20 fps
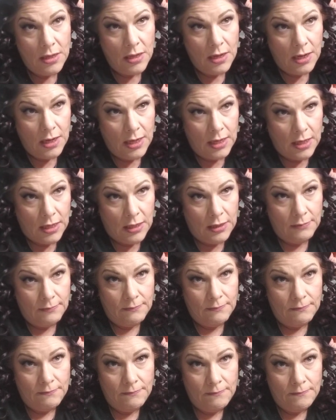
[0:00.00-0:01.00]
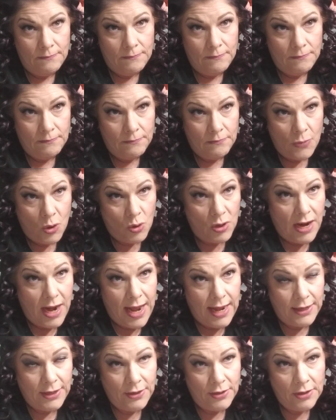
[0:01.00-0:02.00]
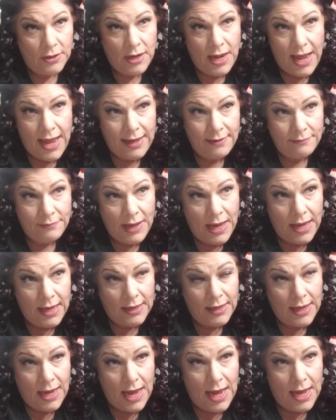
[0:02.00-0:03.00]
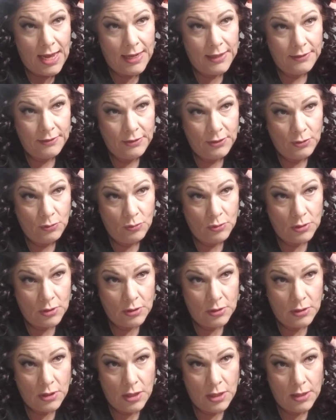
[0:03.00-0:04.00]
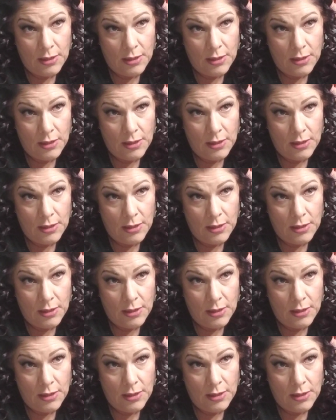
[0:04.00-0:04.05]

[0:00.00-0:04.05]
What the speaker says: or hang your handbag on your